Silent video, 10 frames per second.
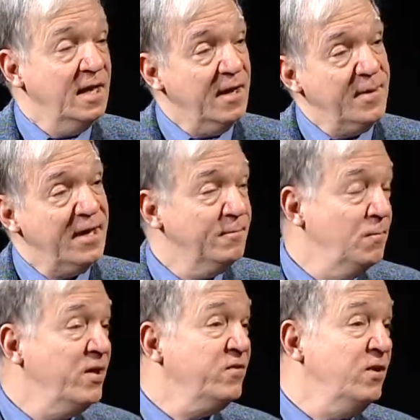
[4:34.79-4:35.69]
about
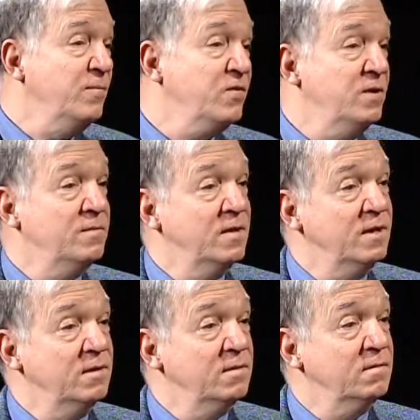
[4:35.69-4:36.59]
Muslims
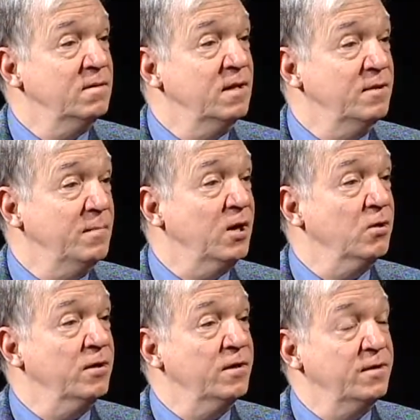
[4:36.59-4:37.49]
in
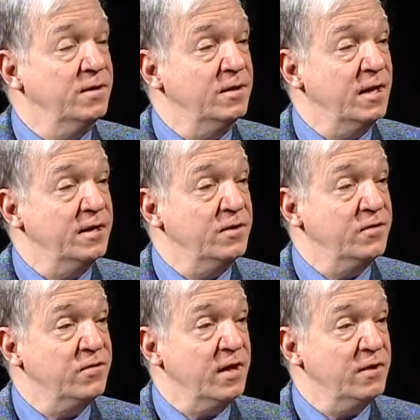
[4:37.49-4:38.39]
Maryland and the United
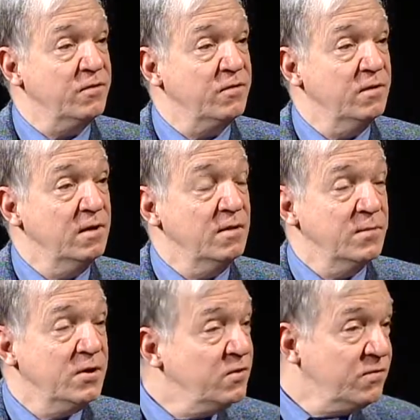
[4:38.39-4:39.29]
States.
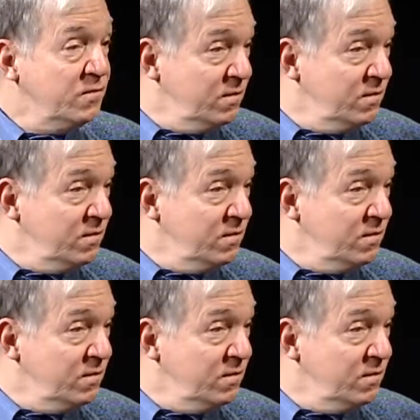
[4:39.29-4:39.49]
Because